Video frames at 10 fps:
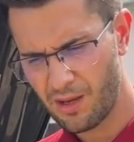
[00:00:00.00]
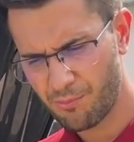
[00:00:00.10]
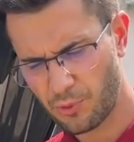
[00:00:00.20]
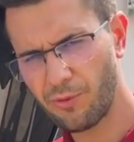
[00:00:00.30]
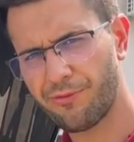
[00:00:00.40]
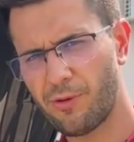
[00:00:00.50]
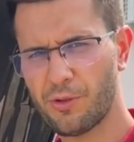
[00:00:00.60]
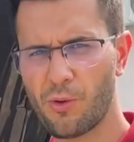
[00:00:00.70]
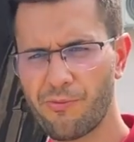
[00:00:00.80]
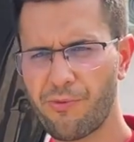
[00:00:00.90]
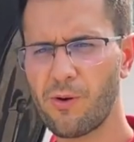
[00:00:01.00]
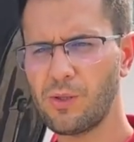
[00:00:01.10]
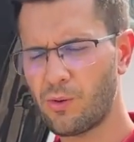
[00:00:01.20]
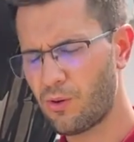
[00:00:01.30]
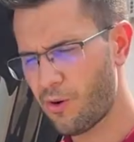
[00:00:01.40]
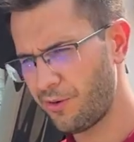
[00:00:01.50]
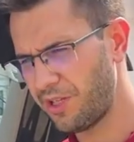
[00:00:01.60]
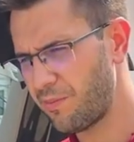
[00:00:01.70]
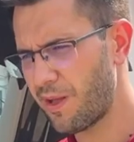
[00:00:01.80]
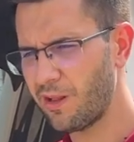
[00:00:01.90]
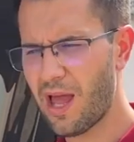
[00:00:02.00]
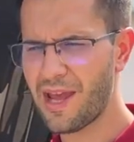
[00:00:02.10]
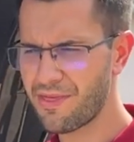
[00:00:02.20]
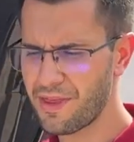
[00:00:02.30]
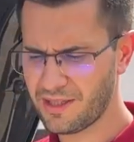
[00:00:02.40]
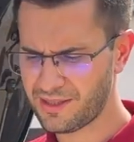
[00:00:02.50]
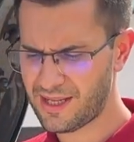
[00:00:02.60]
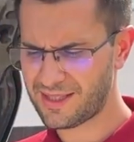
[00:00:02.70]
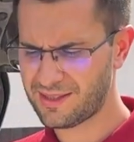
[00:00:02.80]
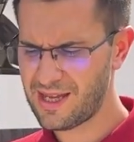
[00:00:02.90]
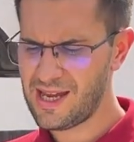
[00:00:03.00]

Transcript: proof on your phone or an email, I think that